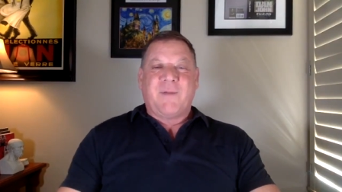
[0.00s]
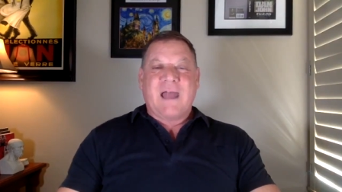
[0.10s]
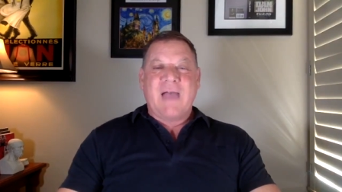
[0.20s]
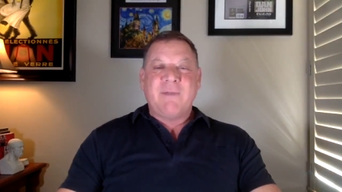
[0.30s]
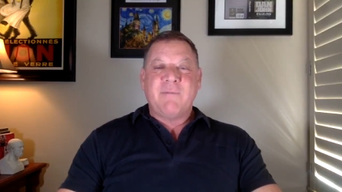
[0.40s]
but
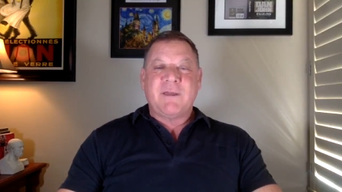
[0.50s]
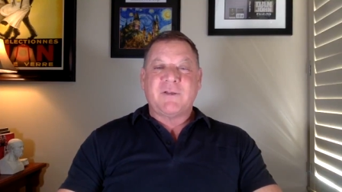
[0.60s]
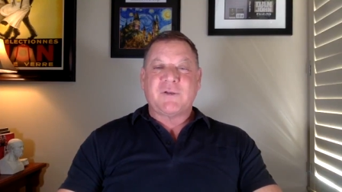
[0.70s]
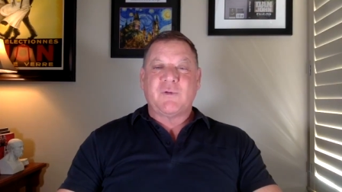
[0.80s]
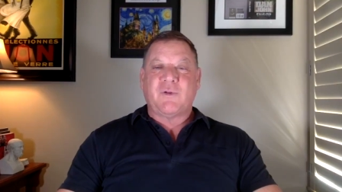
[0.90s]
I'm a
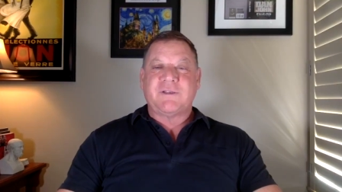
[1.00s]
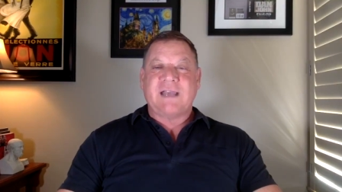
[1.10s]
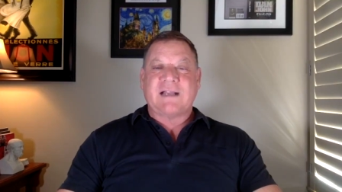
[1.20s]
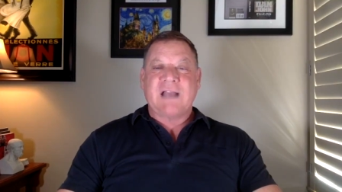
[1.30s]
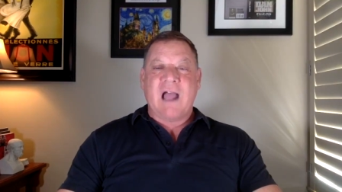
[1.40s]
middle school
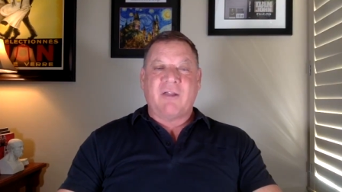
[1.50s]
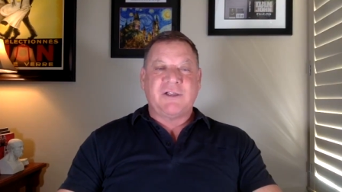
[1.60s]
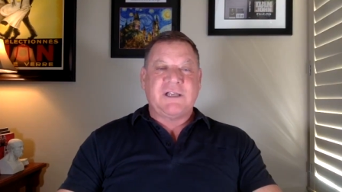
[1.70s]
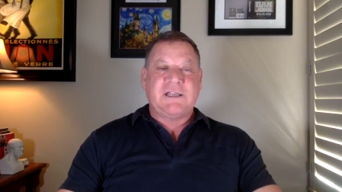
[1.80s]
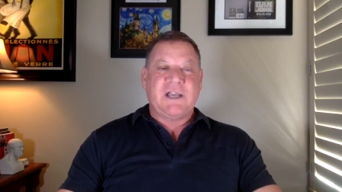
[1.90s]

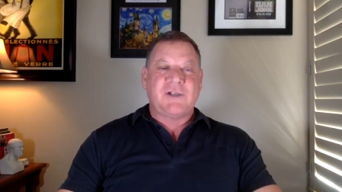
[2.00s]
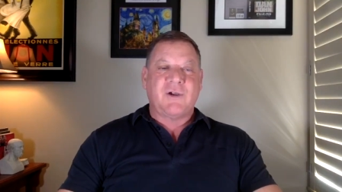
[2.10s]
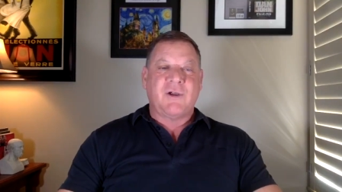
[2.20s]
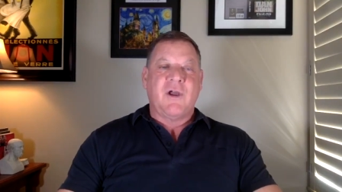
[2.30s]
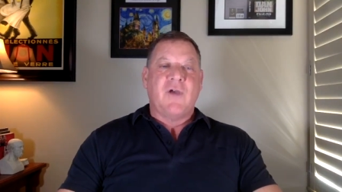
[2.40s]
technology
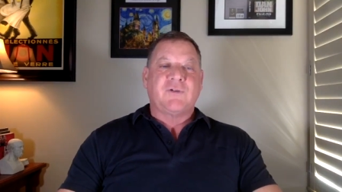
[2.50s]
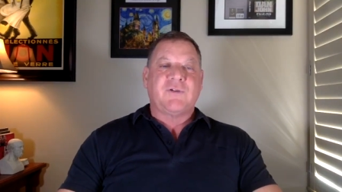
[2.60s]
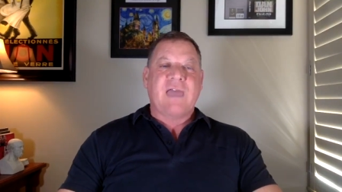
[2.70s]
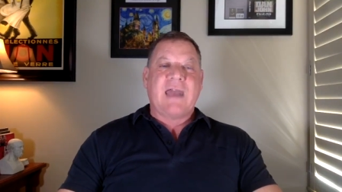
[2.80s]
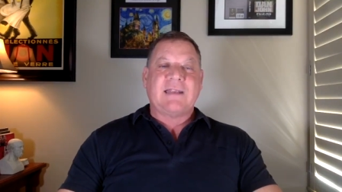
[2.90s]
teacher, so
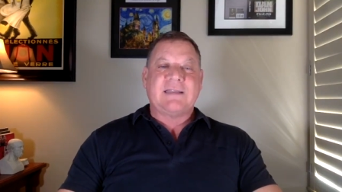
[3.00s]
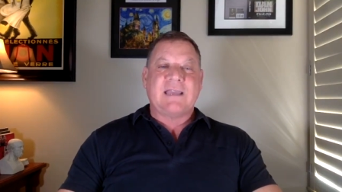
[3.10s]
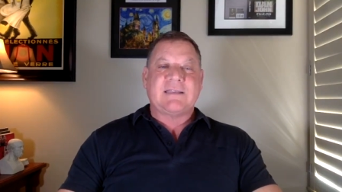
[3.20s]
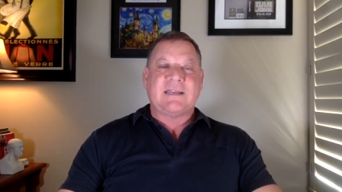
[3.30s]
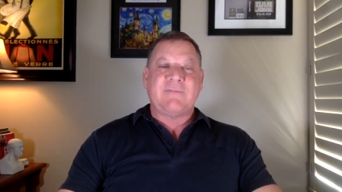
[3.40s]
that intensity